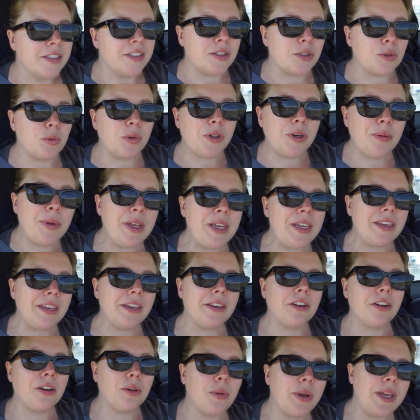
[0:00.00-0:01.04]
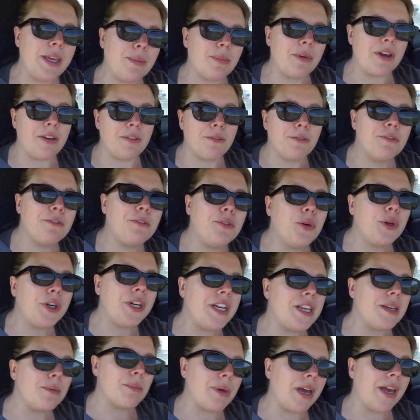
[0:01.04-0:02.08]
So we're making our way about
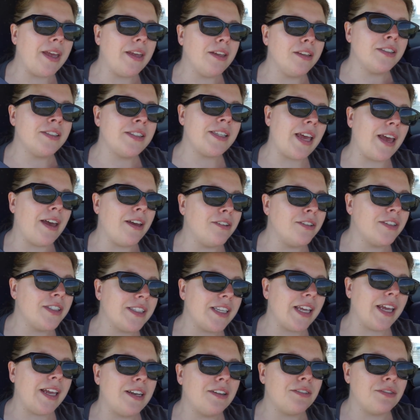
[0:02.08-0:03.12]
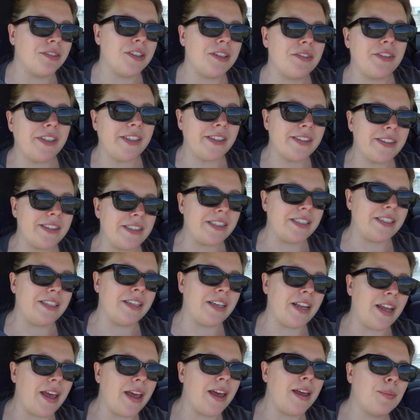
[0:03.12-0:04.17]
40 miles outside of
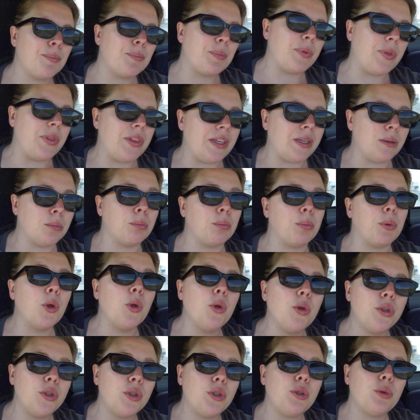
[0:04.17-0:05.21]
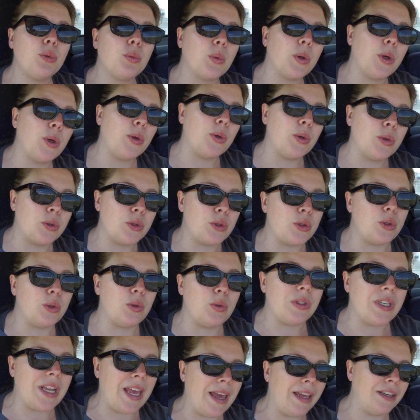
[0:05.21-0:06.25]
Livingston up the Boulder Road
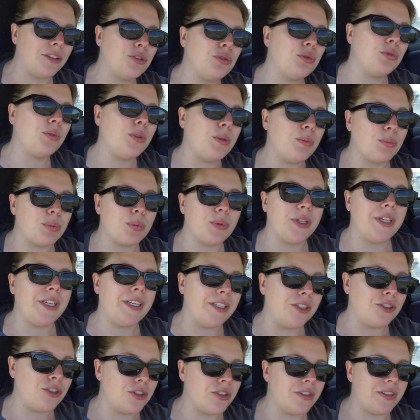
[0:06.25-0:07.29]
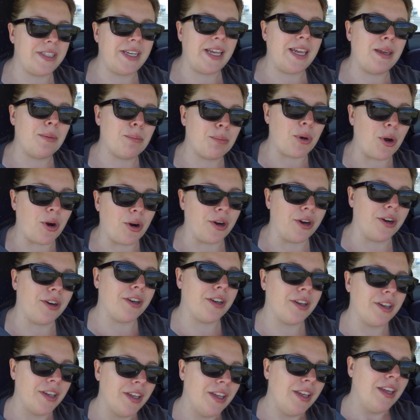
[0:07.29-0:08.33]
to Natural Bridge State Park.
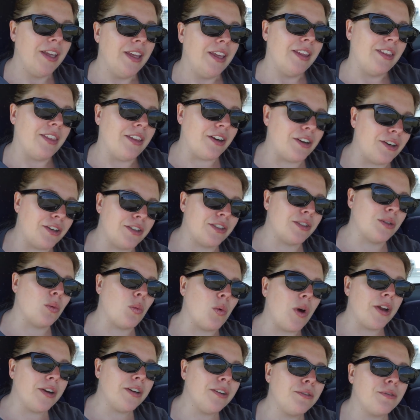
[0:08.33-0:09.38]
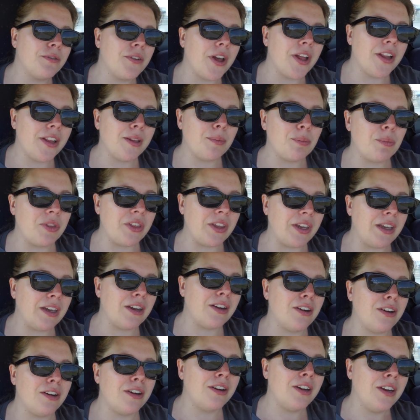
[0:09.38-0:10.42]
There's a waterfall up
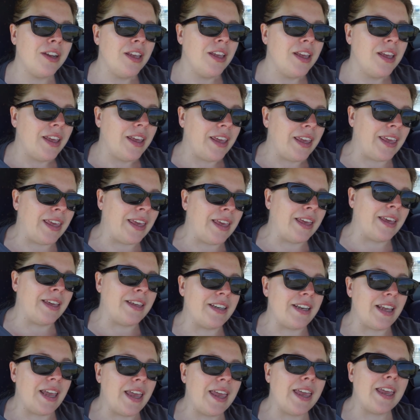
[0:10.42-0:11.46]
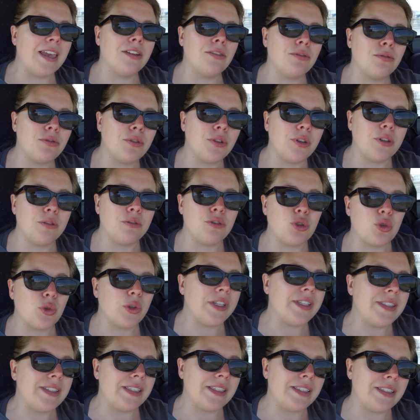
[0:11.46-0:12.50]
there and a handful of
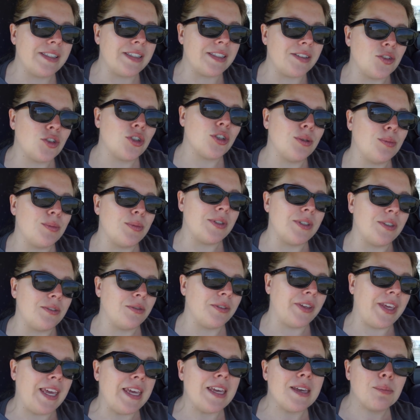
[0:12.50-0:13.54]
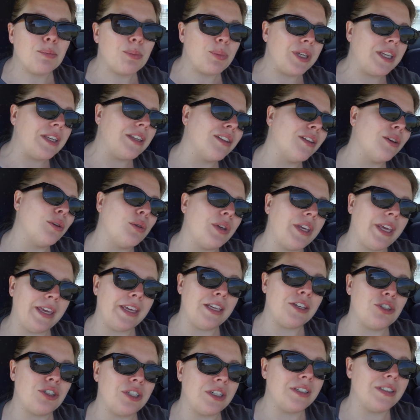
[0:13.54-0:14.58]
choices in terms of camping
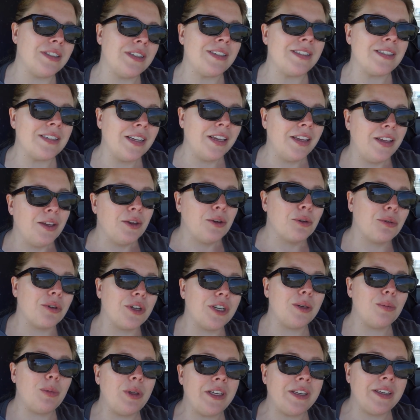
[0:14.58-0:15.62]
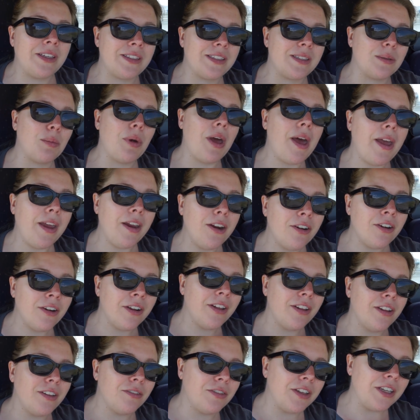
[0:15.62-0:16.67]
locations. We're going to be at some higher
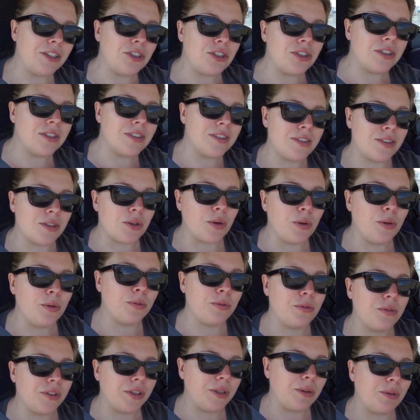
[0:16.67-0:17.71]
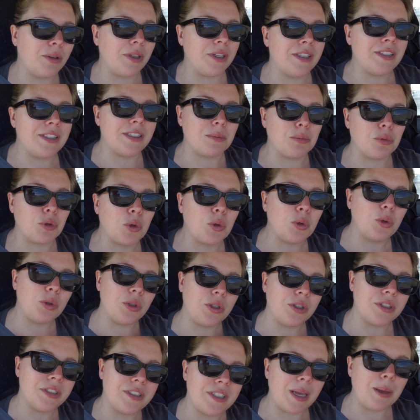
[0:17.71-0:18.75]
elevations, so hopefully we'll get some
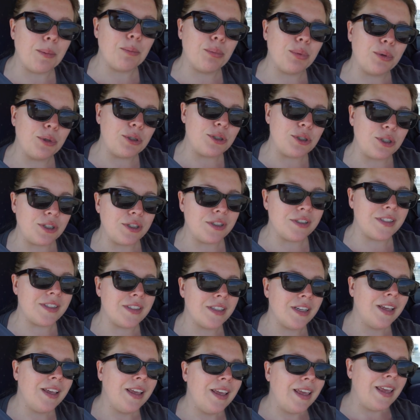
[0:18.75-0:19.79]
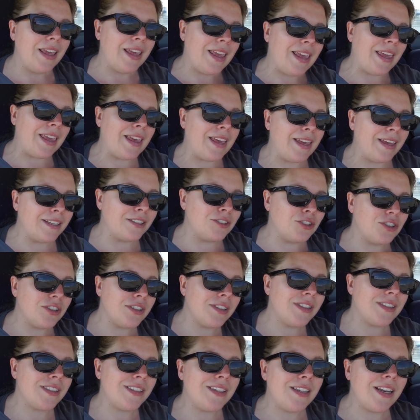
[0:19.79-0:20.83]
cooler temperatures and
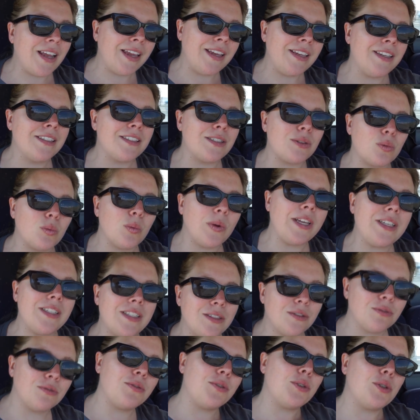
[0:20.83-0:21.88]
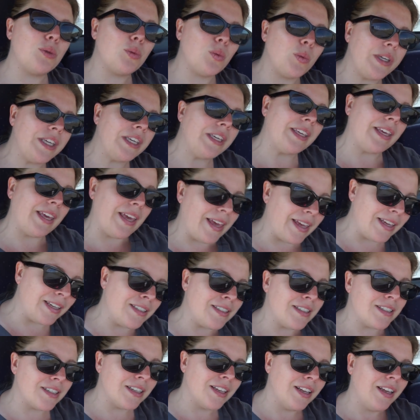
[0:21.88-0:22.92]
just a nice restful
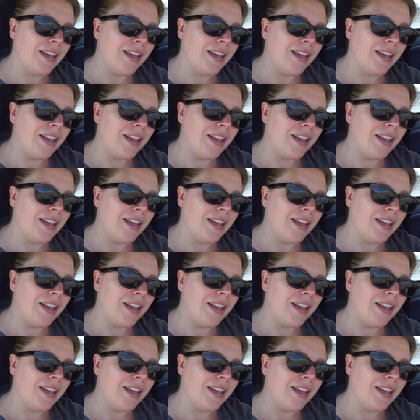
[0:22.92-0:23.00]
weekend